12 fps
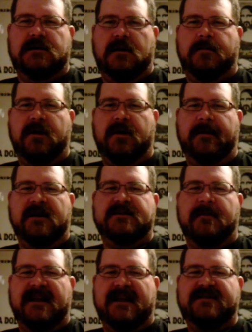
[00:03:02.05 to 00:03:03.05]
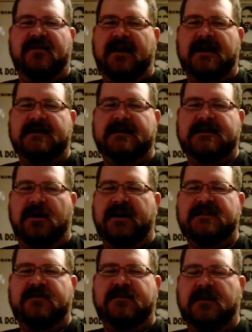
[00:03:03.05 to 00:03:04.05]
are pretty much Mets fans, so
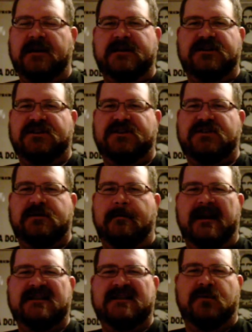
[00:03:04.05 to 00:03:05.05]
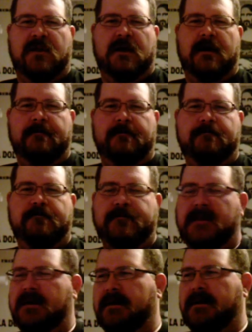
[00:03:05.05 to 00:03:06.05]
it's fun to just mess with them.
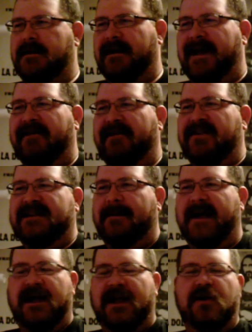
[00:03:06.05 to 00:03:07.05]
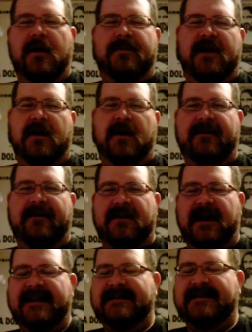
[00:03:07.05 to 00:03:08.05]
And every time I go up there, I have
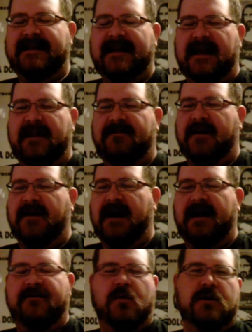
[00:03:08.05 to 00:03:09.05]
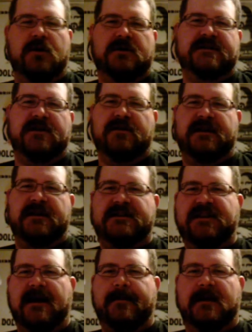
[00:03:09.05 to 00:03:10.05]
a 1995 World
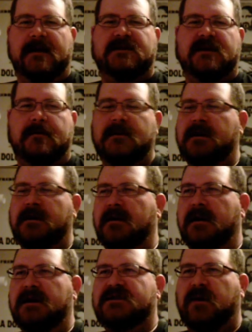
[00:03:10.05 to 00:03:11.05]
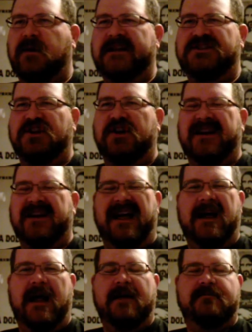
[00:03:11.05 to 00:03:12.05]
Series championship sweatshirt, and
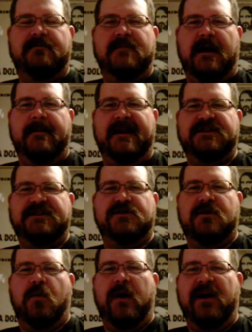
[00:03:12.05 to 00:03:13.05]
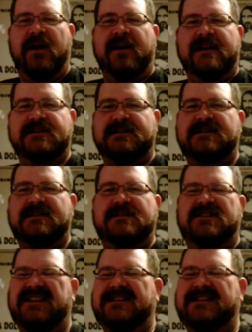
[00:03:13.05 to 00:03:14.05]
I I, I make sure to wear it just
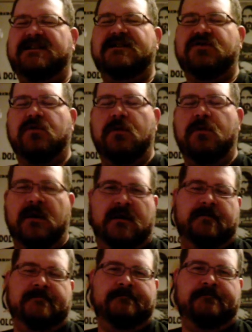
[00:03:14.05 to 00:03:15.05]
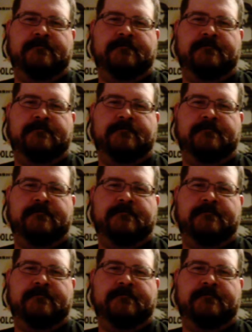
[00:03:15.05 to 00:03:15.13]
just to screw with them.